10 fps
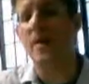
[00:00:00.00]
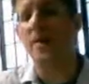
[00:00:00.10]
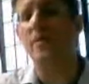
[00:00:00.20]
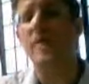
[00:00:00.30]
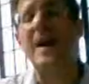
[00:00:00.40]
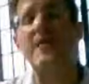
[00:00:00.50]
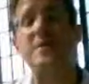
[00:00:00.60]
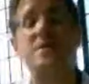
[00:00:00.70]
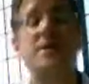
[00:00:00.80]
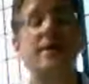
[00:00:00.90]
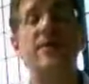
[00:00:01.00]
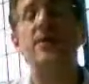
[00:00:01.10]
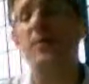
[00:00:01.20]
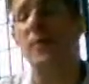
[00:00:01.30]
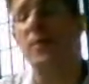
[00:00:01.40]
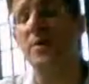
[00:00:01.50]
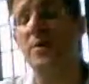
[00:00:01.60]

5 and 7 for